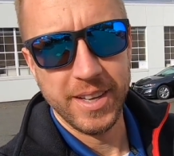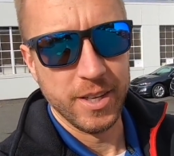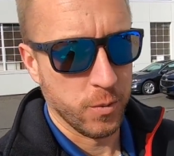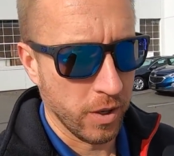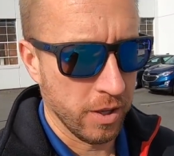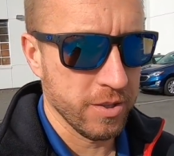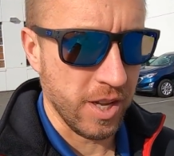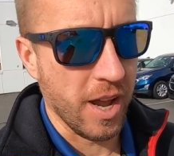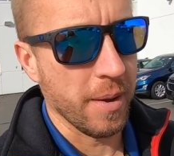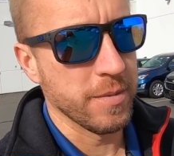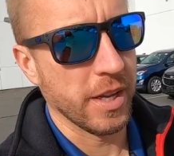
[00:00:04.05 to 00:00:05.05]
It's one of those
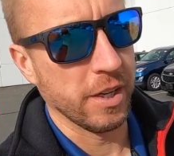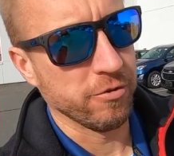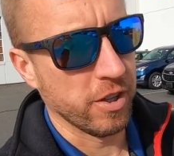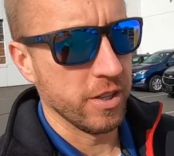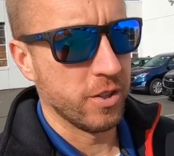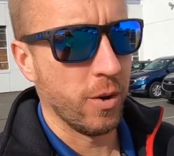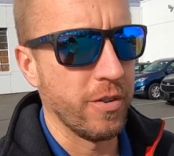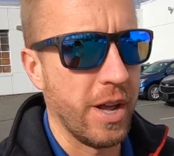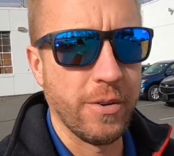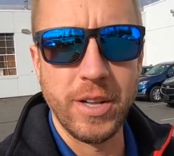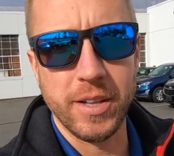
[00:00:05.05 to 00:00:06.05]
times that you run into every
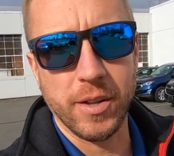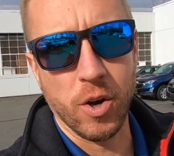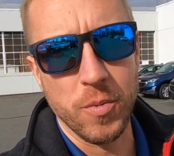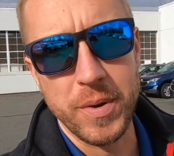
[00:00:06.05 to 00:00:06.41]
now and then in the car